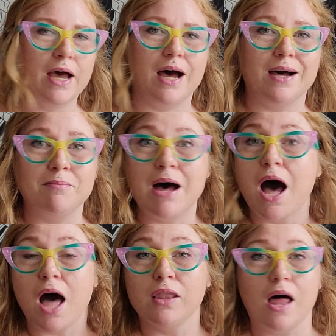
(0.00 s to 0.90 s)
Um,
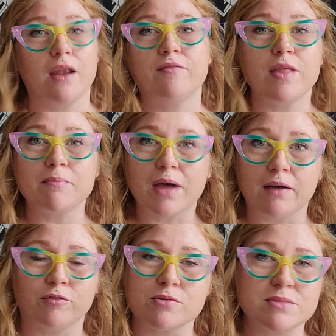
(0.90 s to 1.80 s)
a lot of them
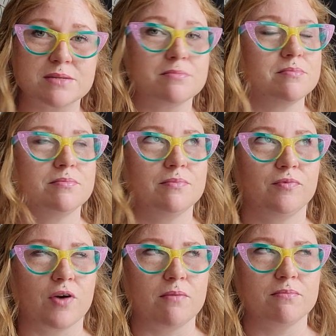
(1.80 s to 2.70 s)
come from some
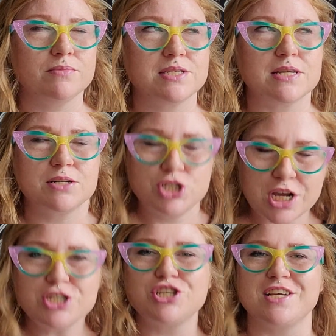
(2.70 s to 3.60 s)
from
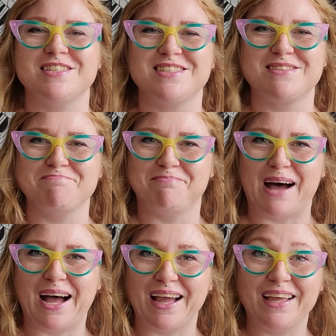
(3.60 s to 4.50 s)
suggestions
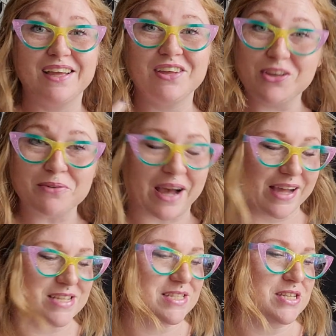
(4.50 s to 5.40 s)
by you
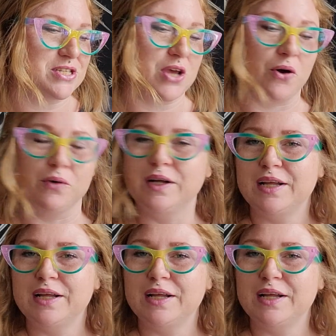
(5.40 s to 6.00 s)
guys, so